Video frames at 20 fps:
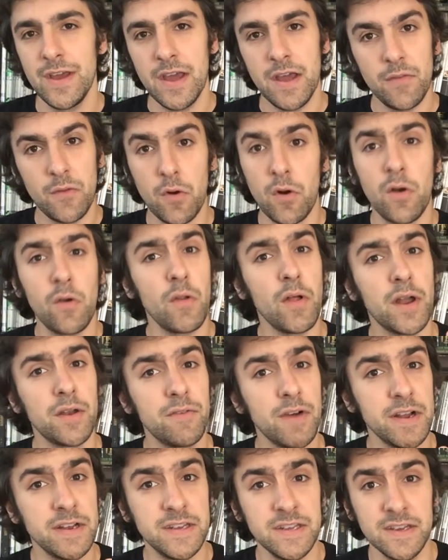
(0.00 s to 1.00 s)
and there are a lot
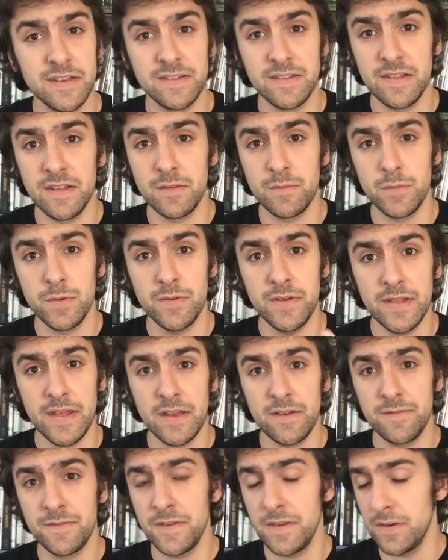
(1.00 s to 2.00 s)
of ideas in this movie
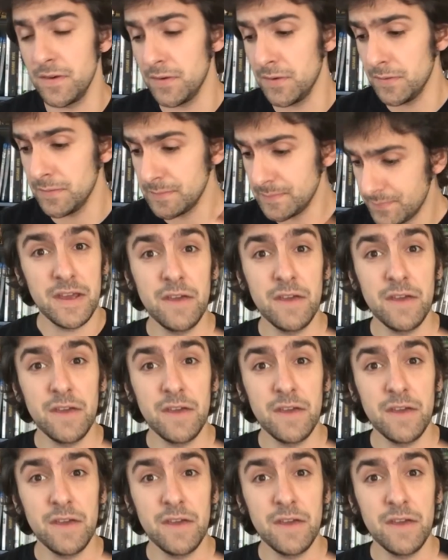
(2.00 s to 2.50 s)
that feel,